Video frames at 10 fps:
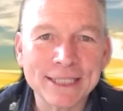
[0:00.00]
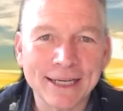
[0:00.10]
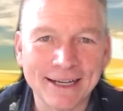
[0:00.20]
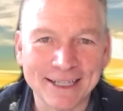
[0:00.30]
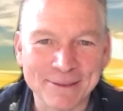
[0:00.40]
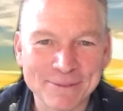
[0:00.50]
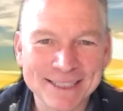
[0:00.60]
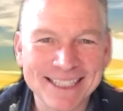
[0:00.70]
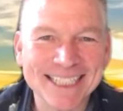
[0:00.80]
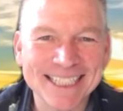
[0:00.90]

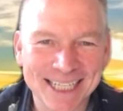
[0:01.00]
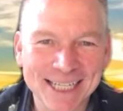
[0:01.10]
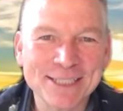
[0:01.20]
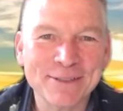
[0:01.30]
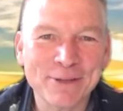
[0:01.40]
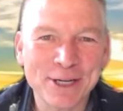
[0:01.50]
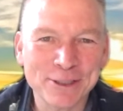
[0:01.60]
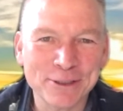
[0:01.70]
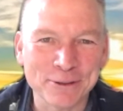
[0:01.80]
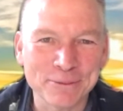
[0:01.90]
times the size of
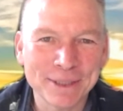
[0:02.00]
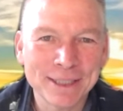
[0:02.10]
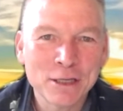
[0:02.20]
home